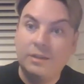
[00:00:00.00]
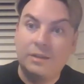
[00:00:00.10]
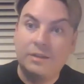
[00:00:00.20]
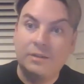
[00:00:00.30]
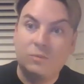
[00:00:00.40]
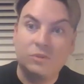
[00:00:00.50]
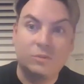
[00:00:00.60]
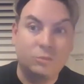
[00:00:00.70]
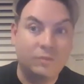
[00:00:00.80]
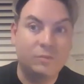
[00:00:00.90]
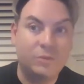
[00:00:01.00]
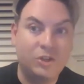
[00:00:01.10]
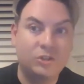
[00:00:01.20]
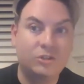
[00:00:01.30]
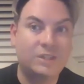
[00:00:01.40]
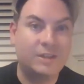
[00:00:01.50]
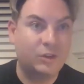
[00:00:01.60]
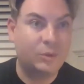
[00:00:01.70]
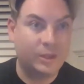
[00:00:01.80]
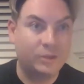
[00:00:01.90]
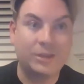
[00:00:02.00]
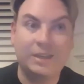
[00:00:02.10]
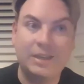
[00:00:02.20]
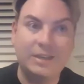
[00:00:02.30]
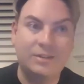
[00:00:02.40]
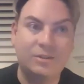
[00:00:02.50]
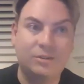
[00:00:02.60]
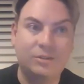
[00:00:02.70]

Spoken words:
wants more information, just have a quick look again.